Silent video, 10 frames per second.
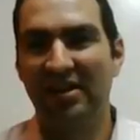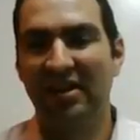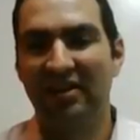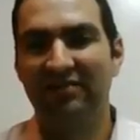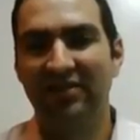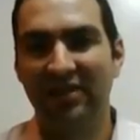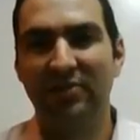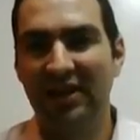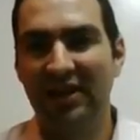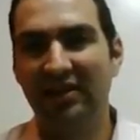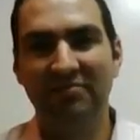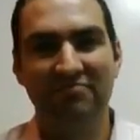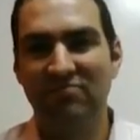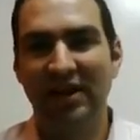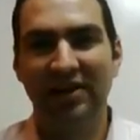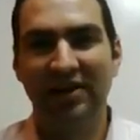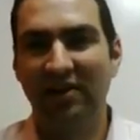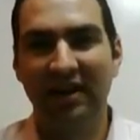3D rendering